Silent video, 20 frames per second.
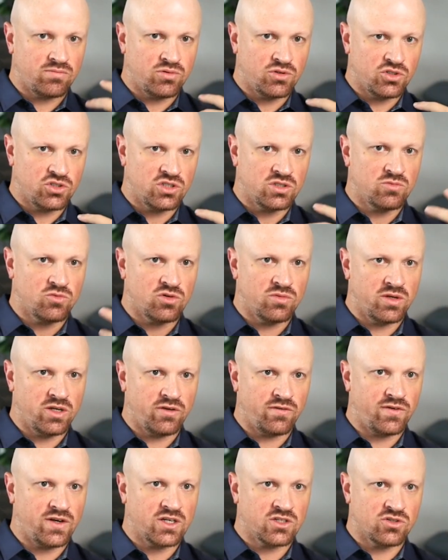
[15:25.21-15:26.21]
pushes more
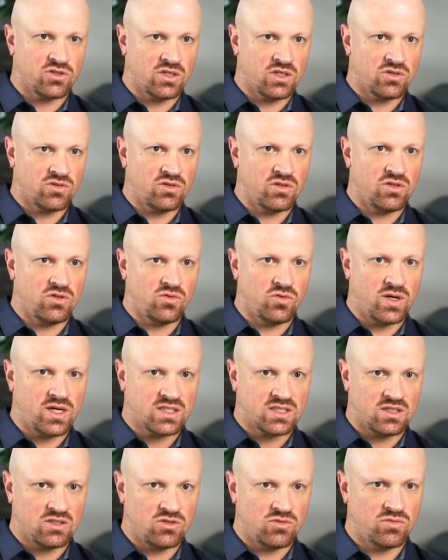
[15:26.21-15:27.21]
manufacturing here in the US,
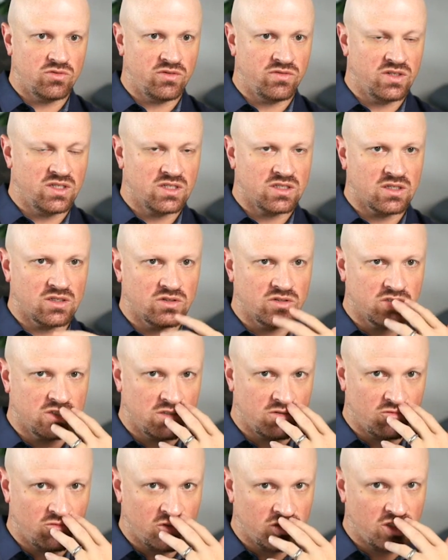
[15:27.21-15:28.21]
I do believe Intel is in
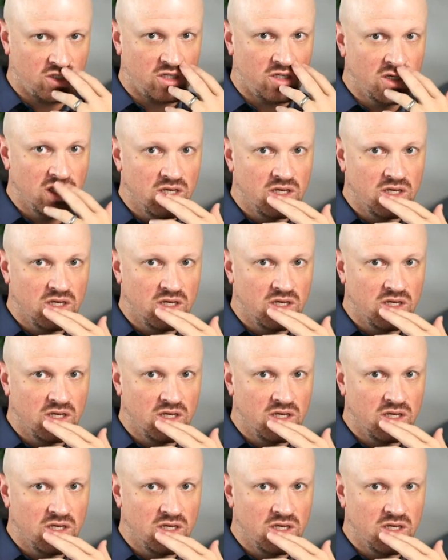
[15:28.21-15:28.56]
really